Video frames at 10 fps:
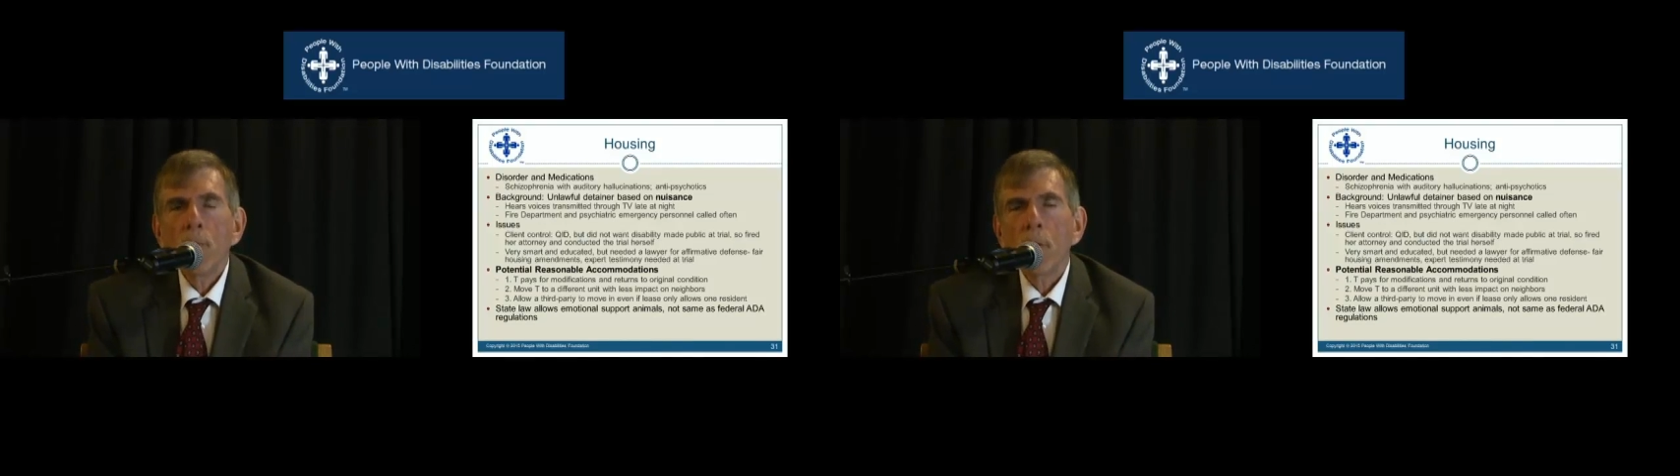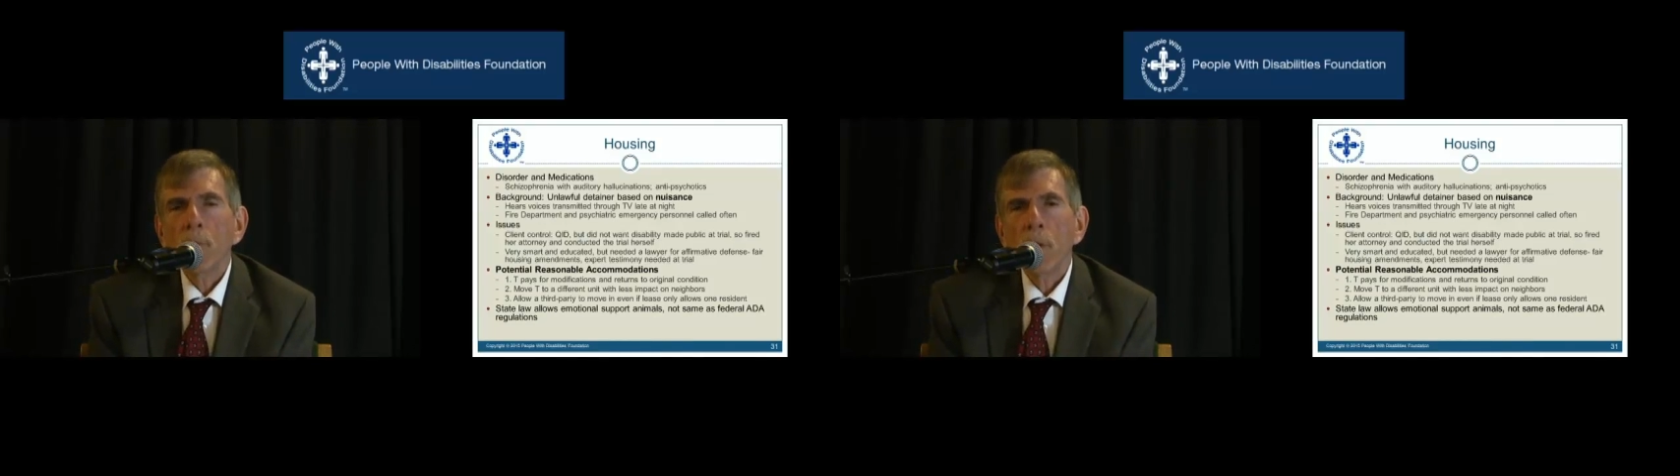
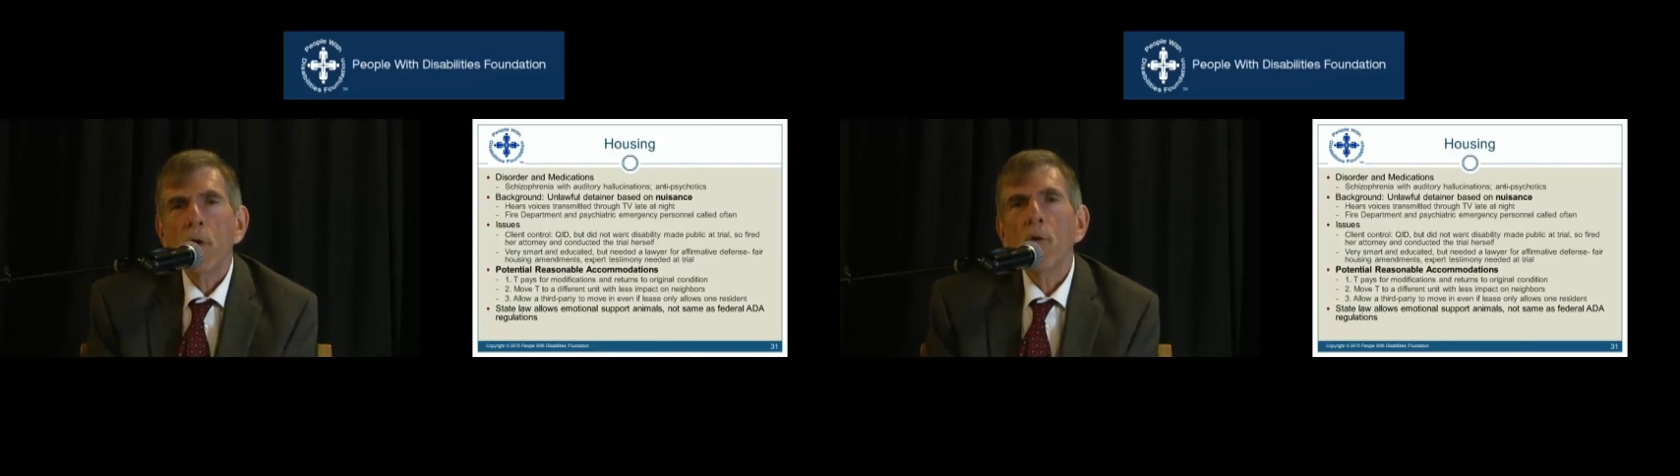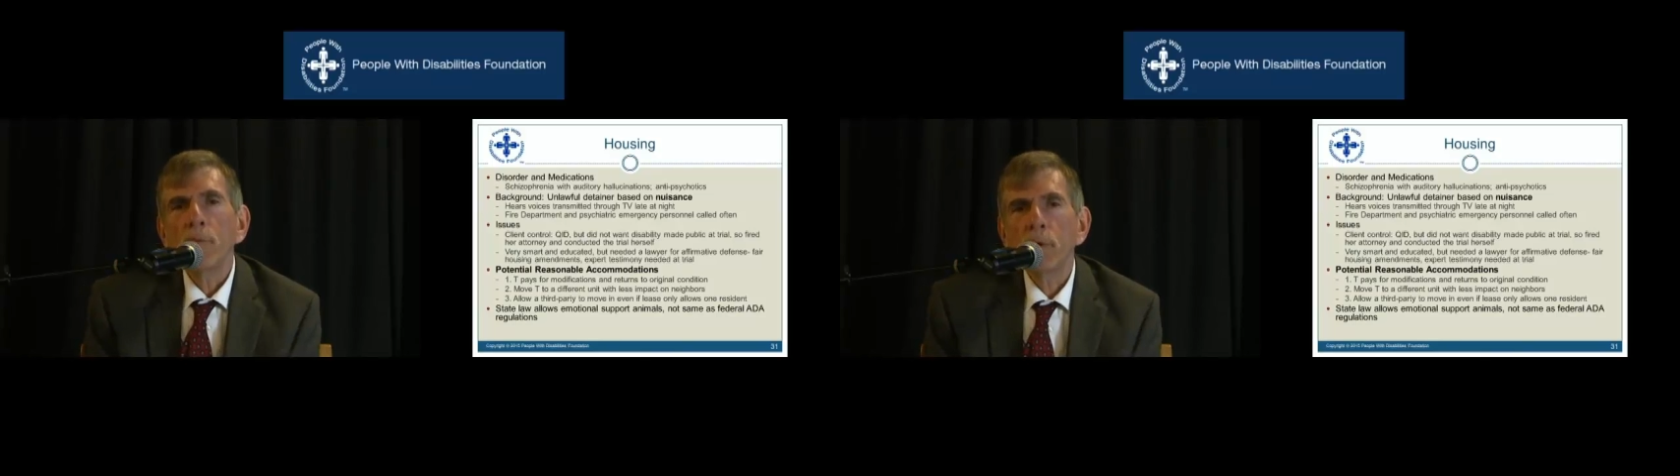but we
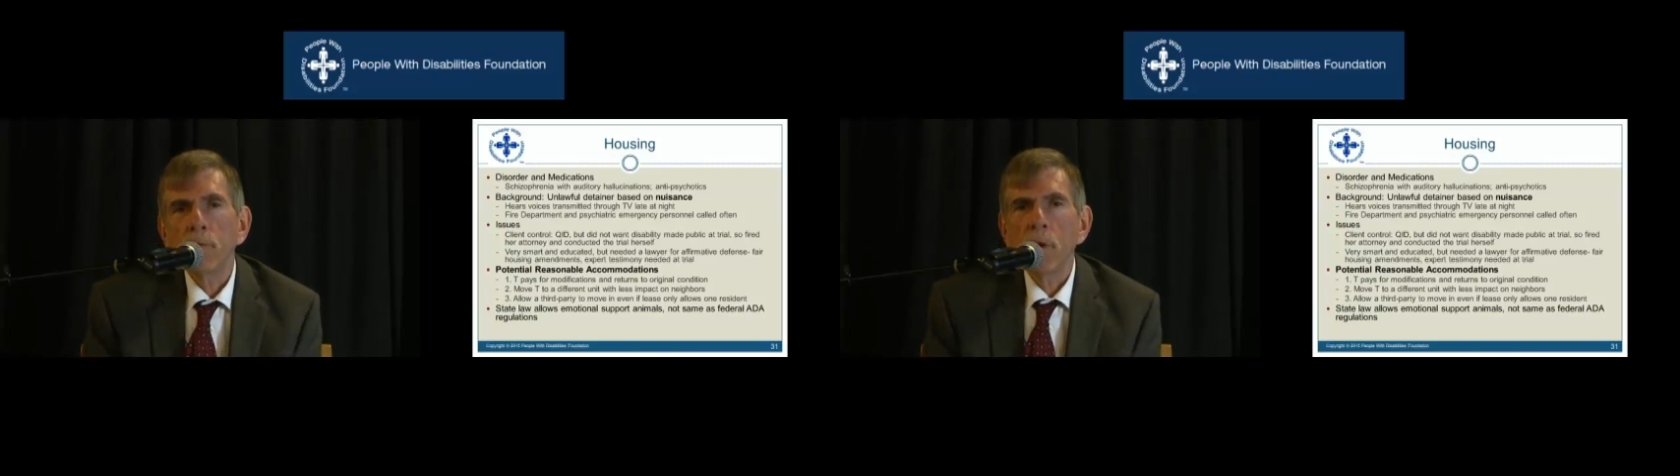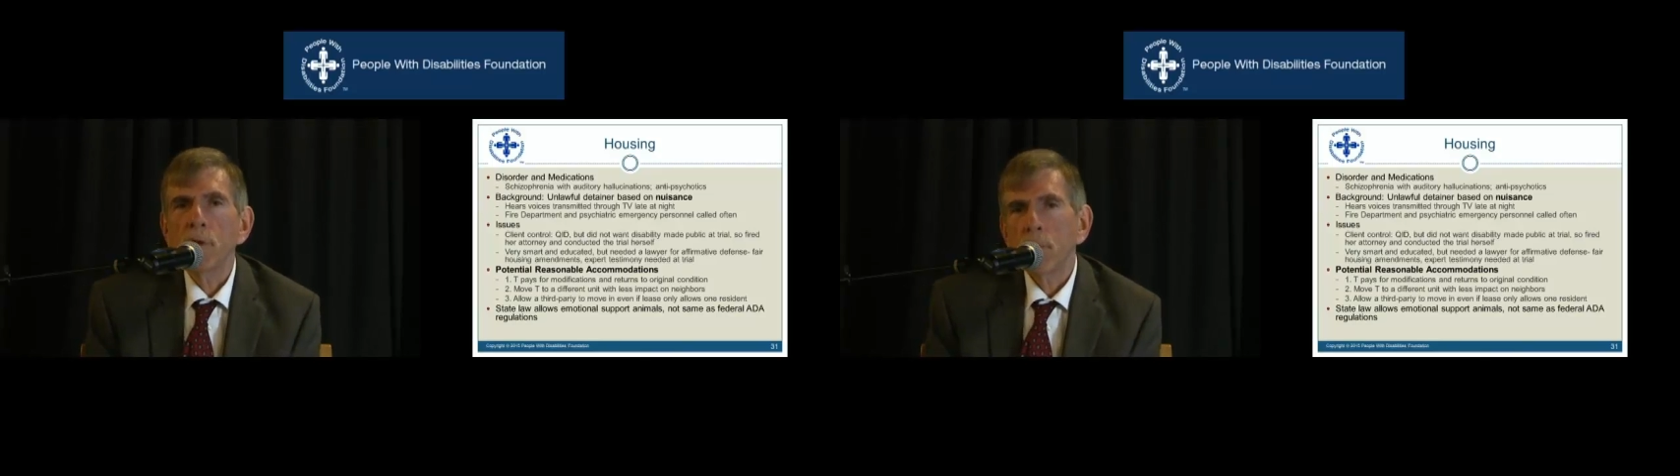hope to
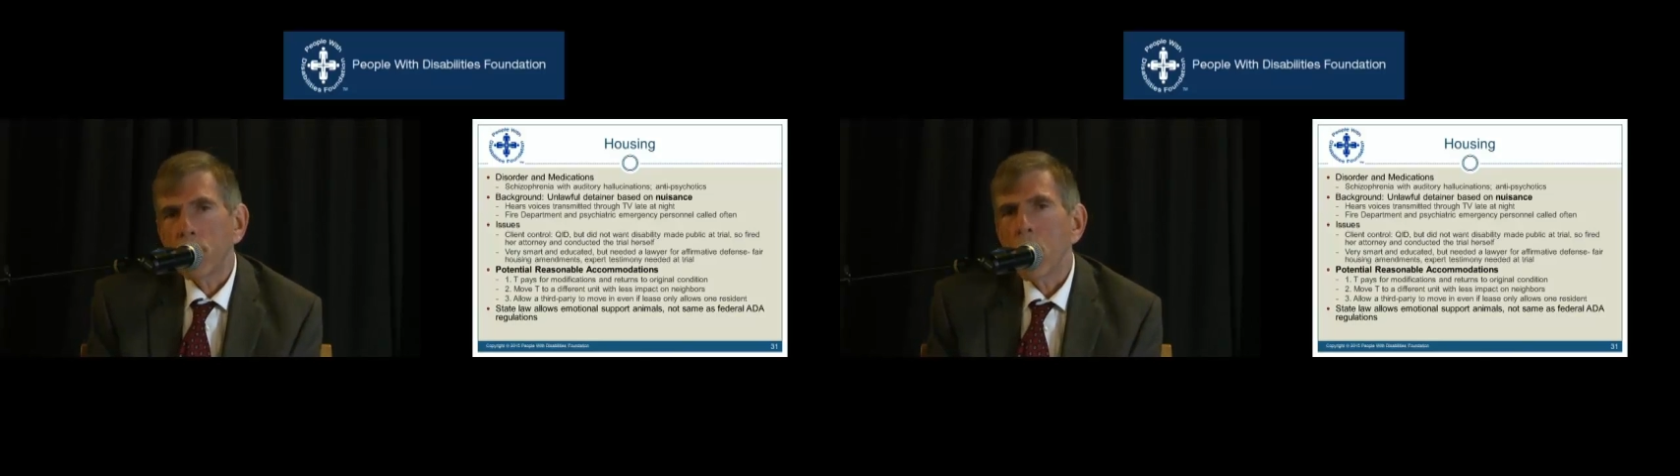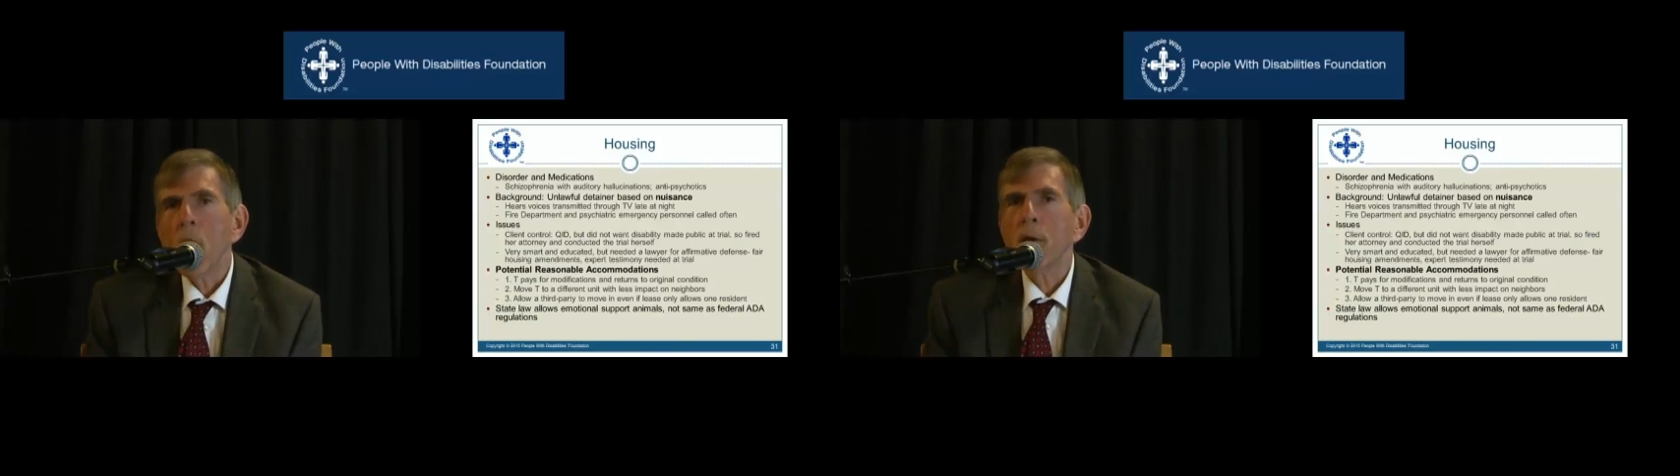reach a
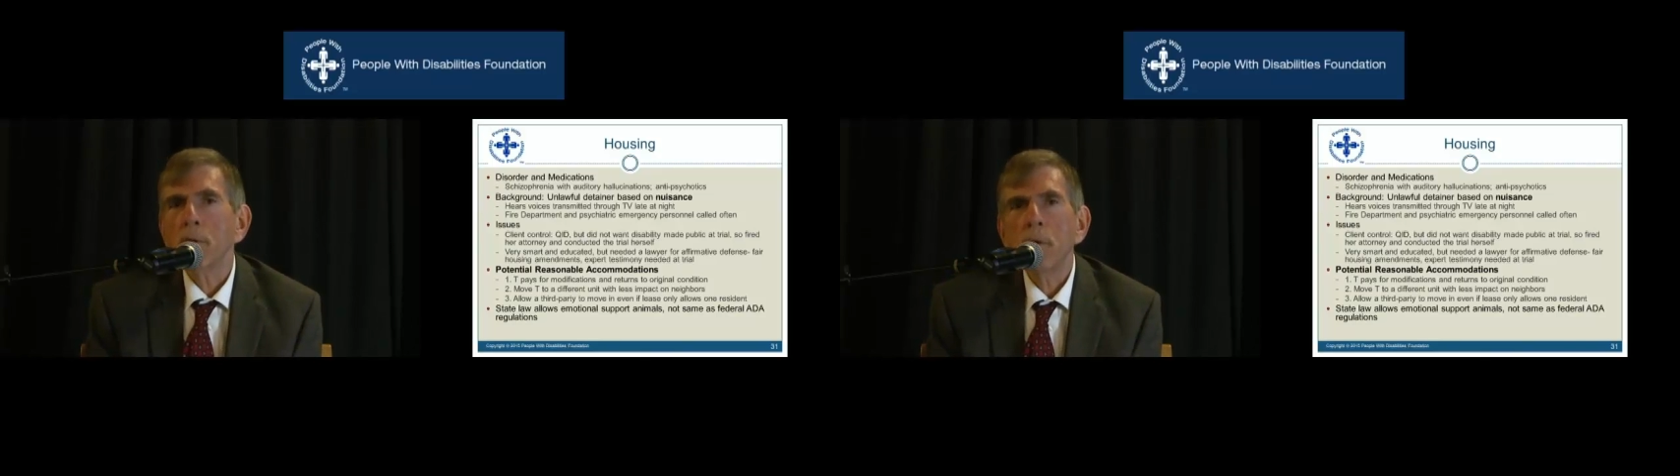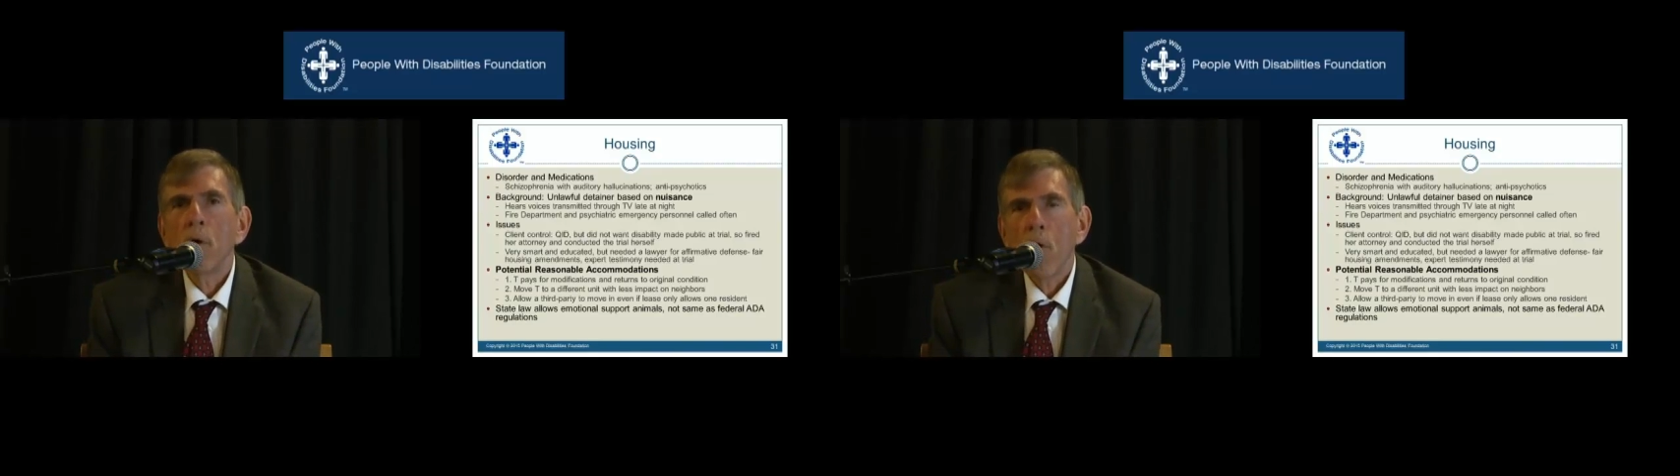broader